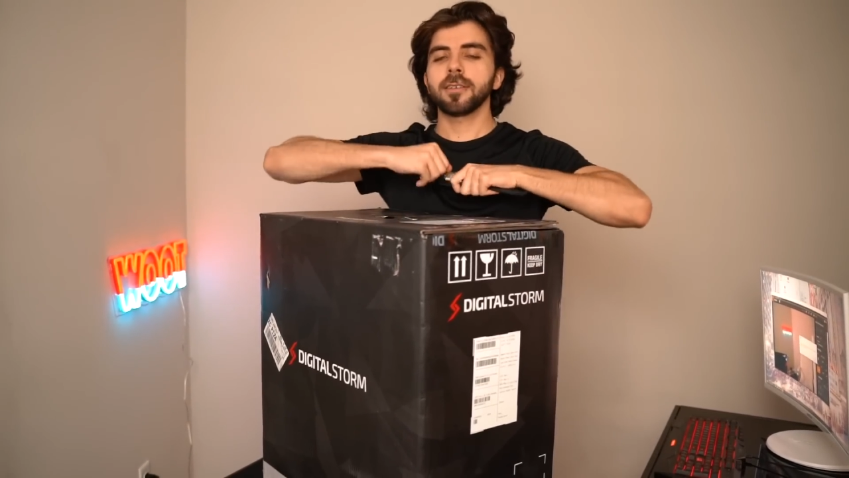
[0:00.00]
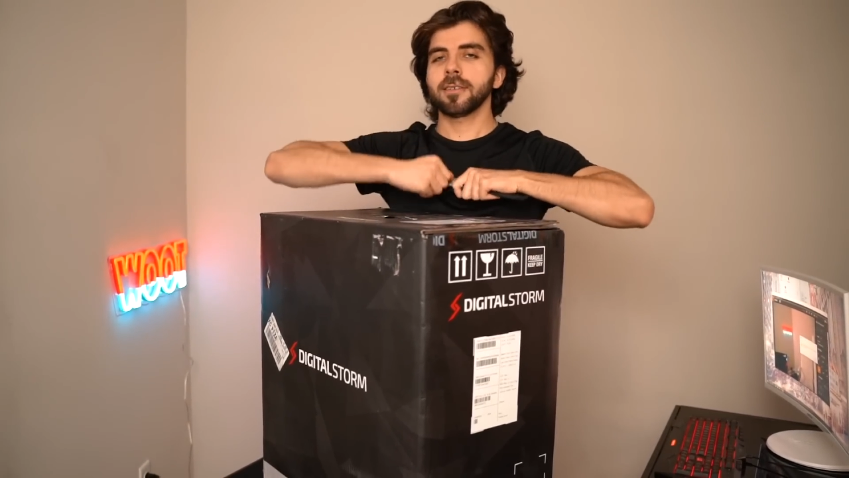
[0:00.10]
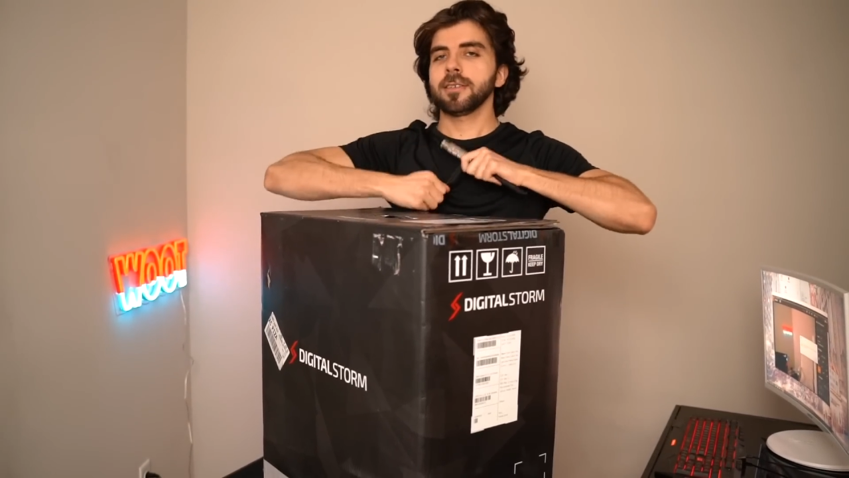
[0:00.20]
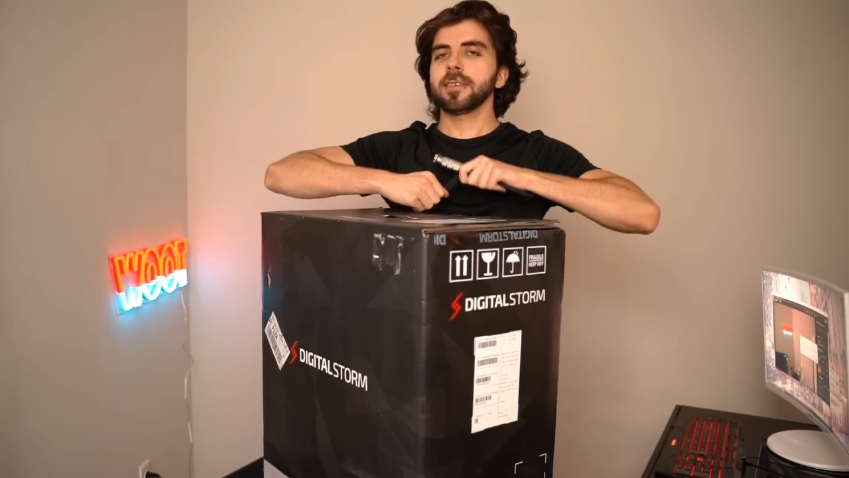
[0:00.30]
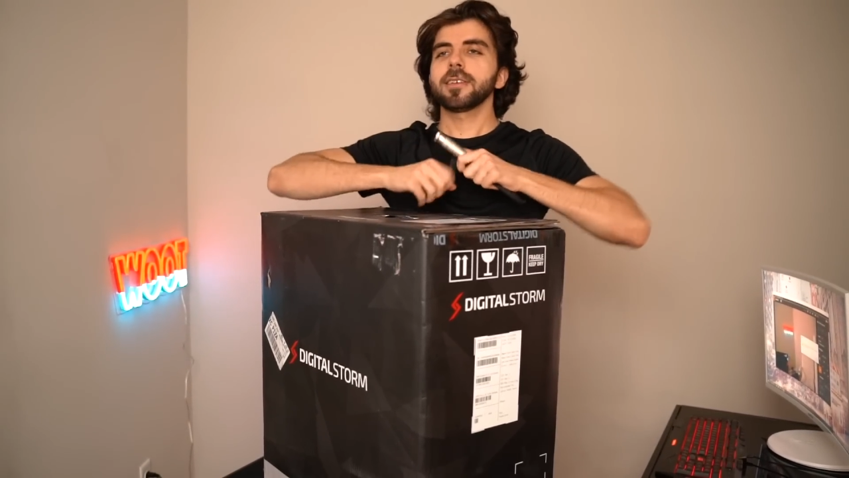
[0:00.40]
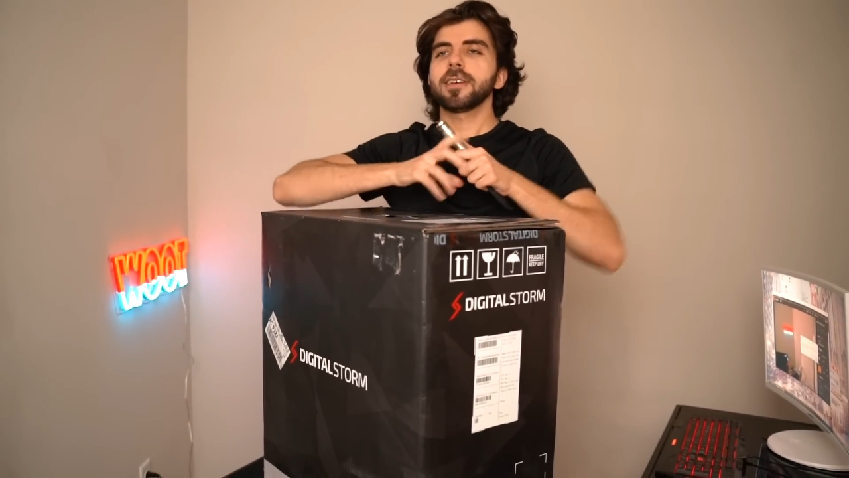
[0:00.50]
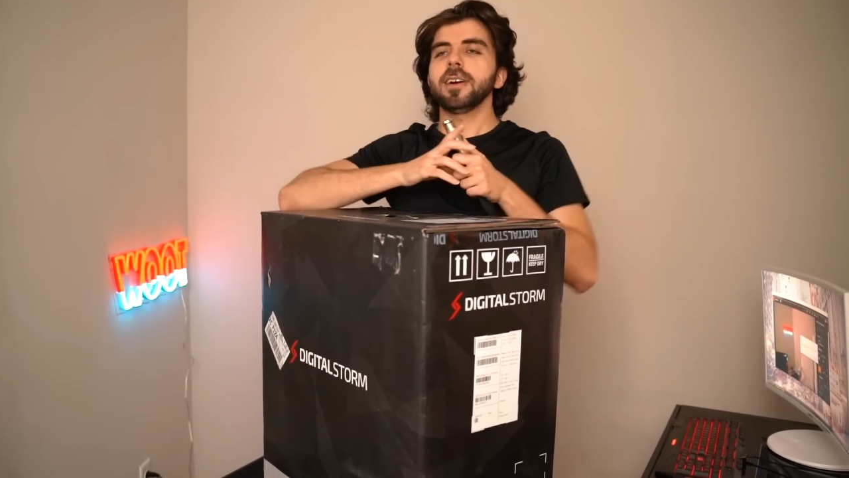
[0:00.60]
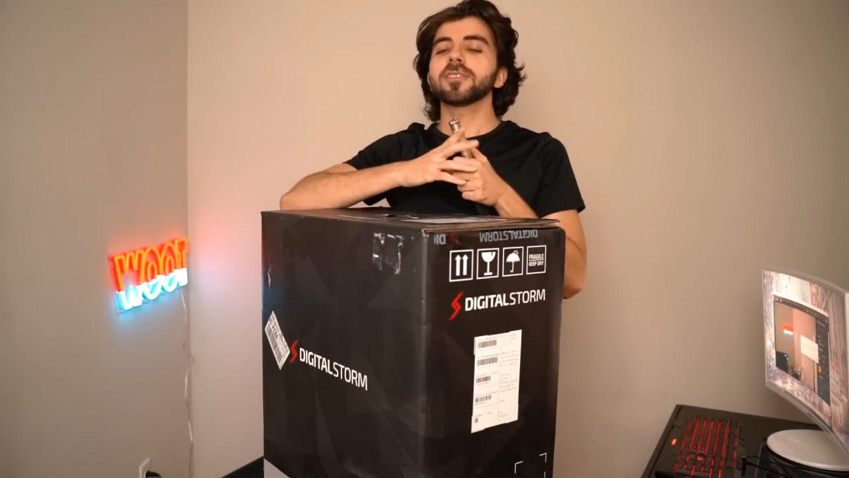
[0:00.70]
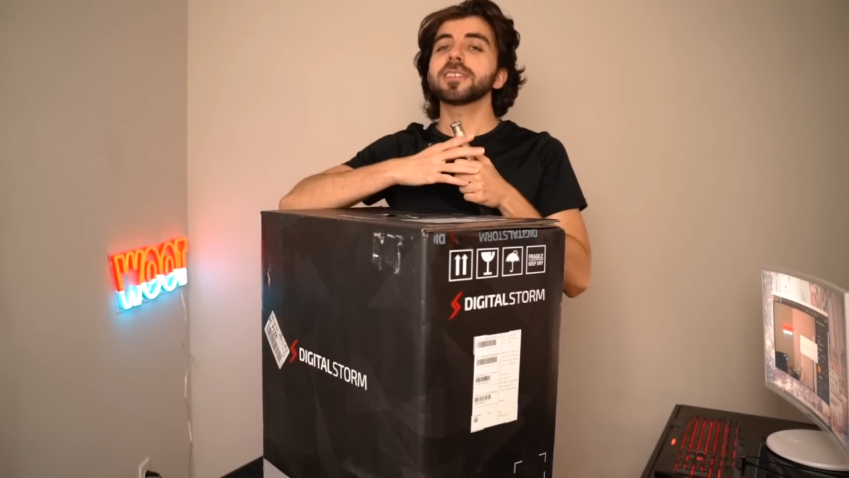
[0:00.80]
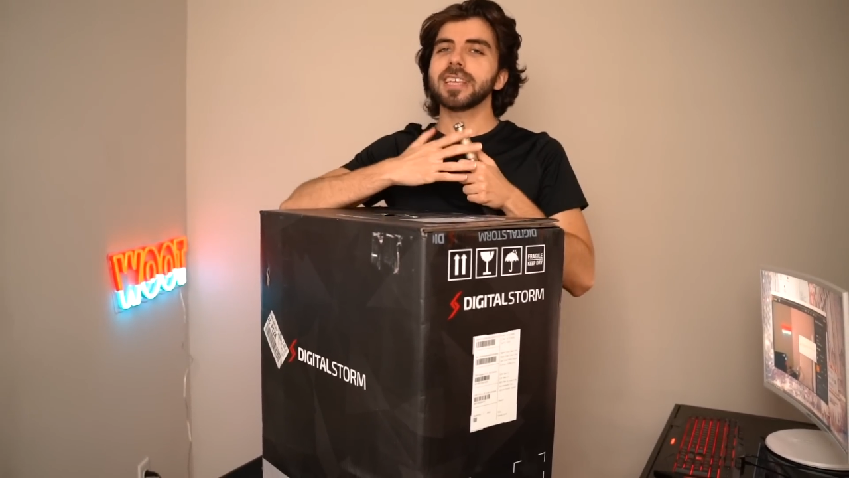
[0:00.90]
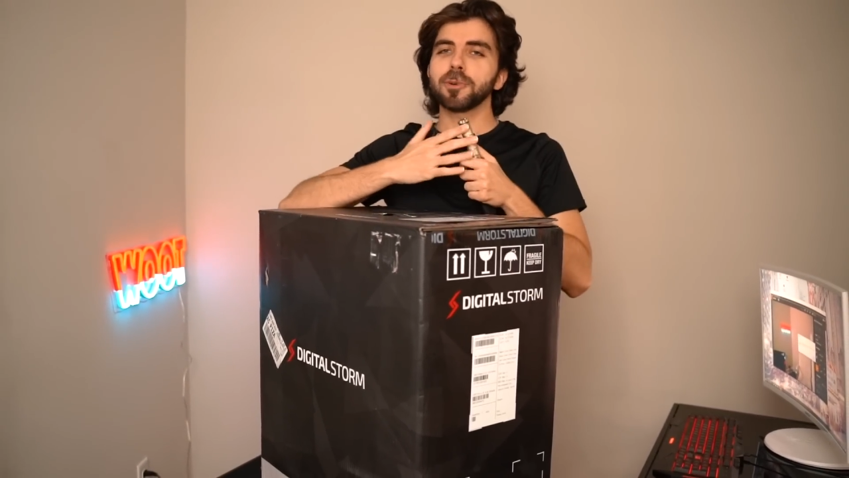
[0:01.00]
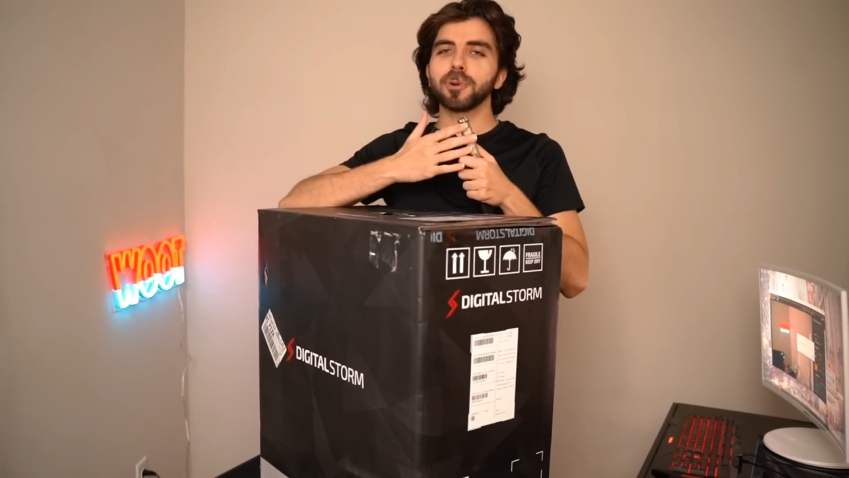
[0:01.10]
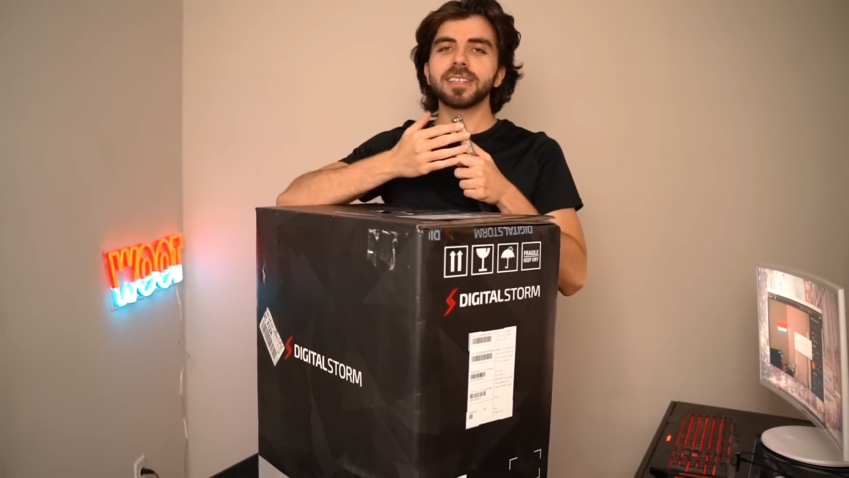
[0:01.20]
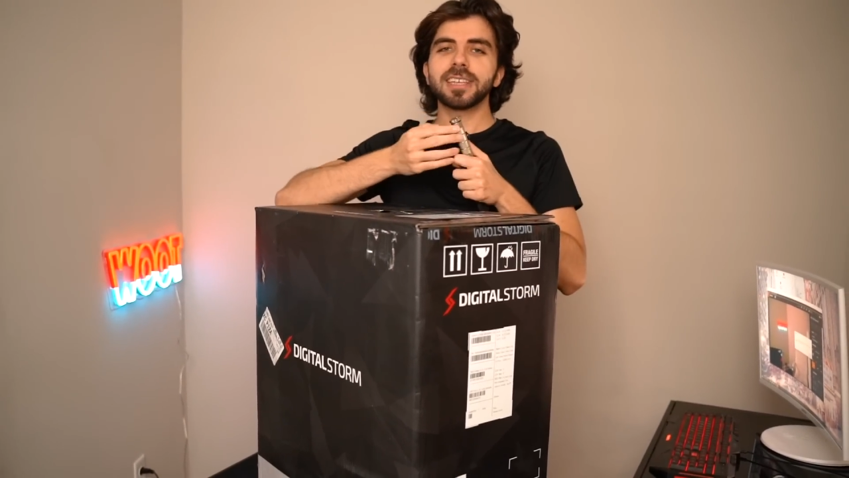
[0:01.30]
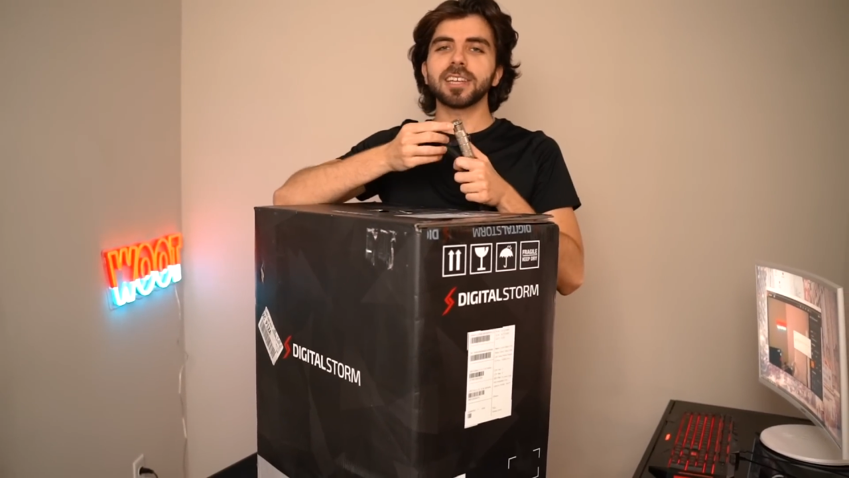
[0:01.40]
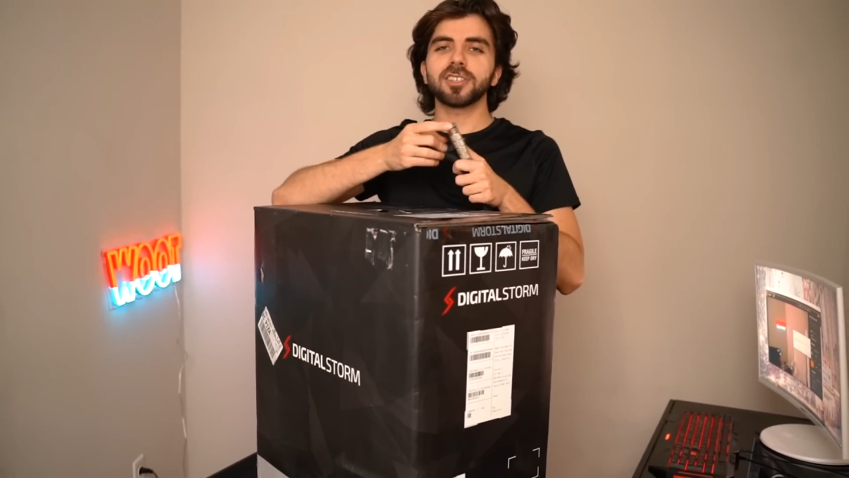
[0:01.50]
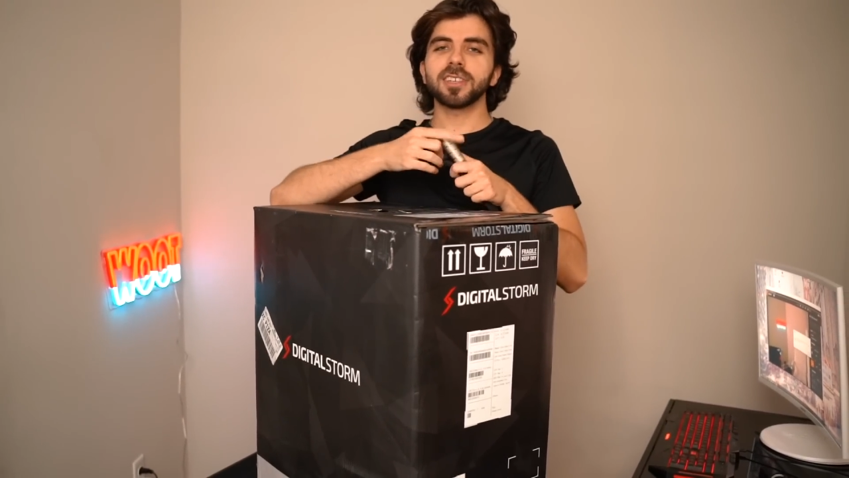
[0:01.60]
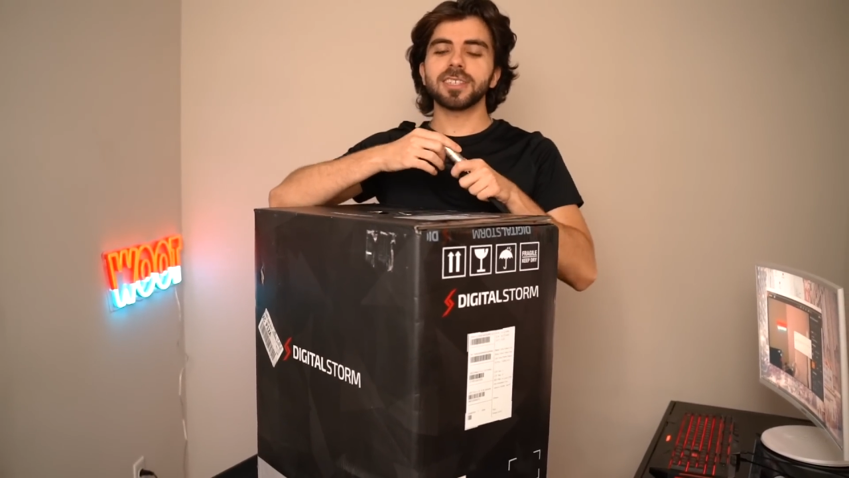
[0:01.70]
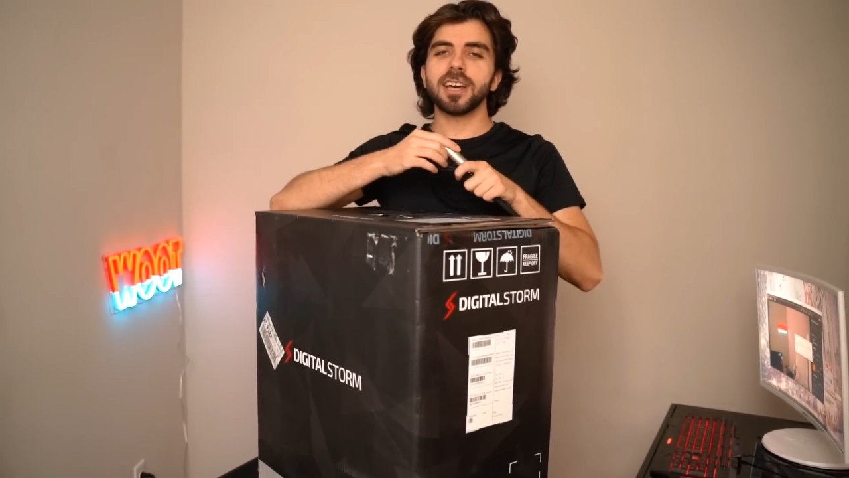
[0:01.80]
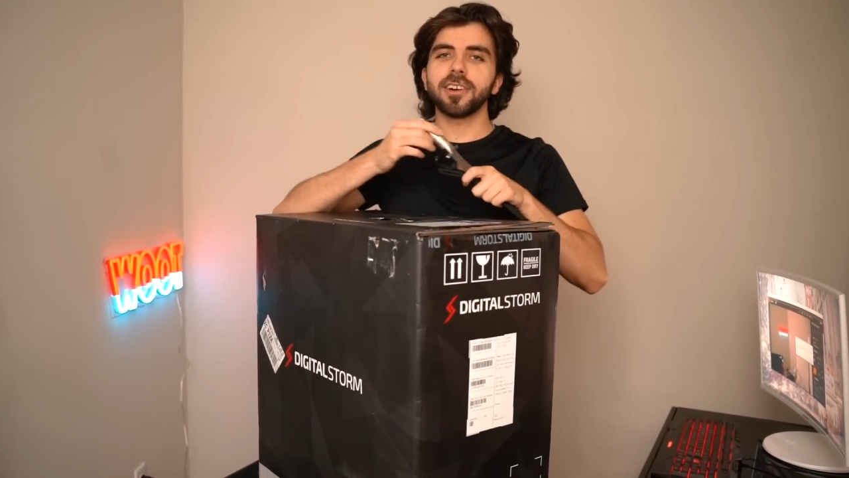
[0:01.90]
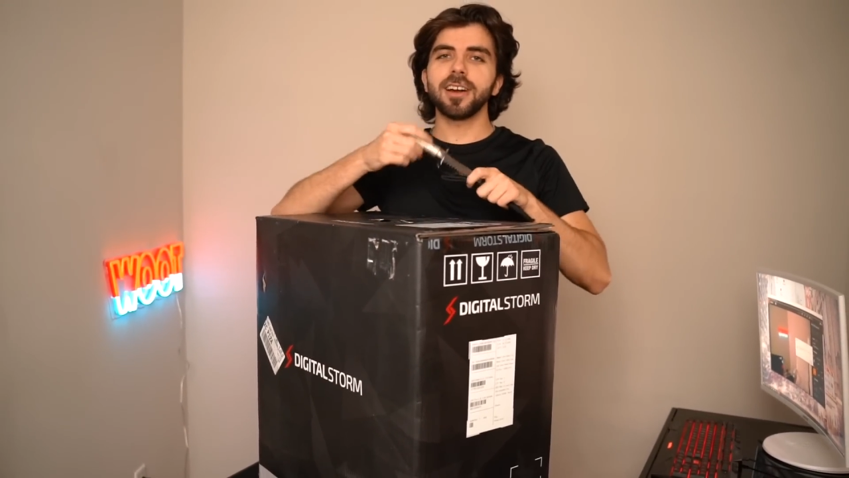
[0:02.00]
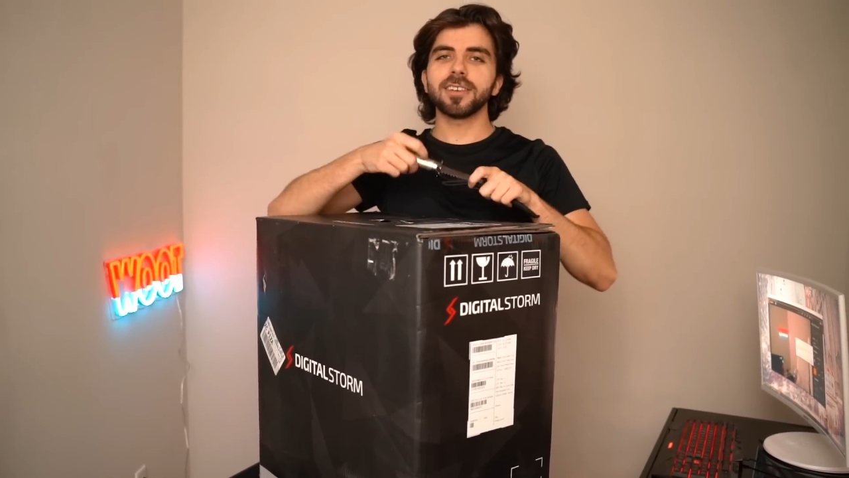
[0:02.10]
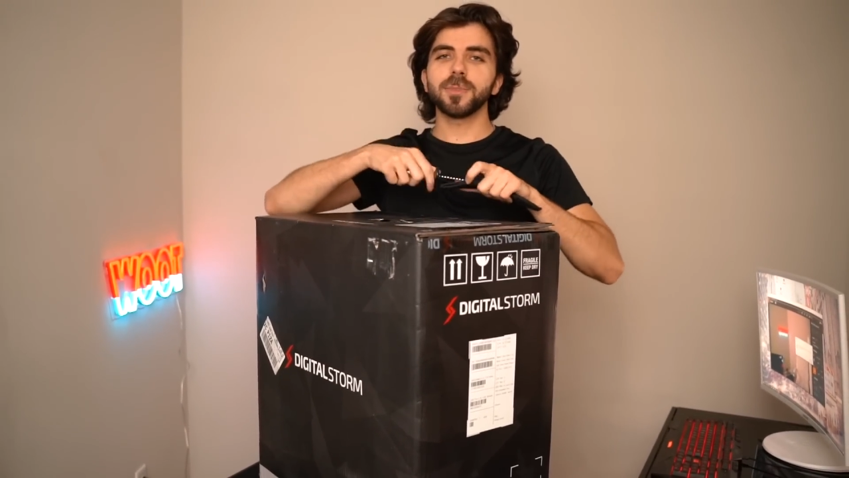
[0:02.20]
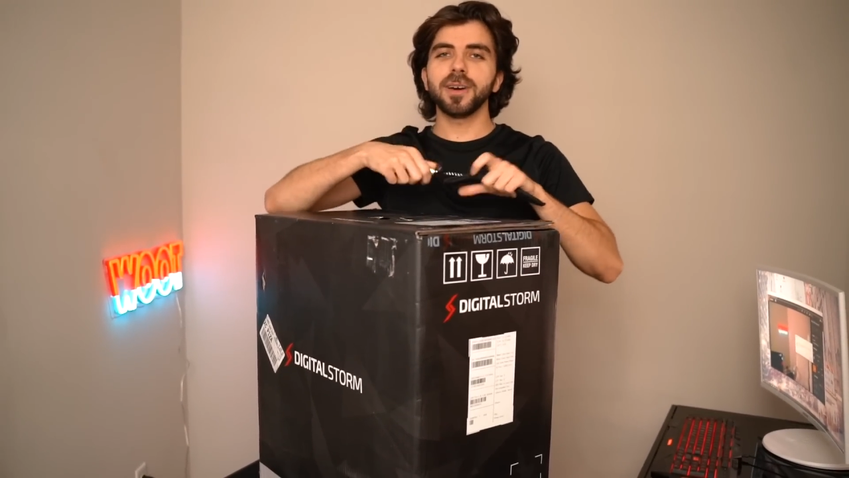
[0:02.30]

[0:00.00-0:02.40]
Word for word: I was gonna say we're gonna take it to the slaughterhouse,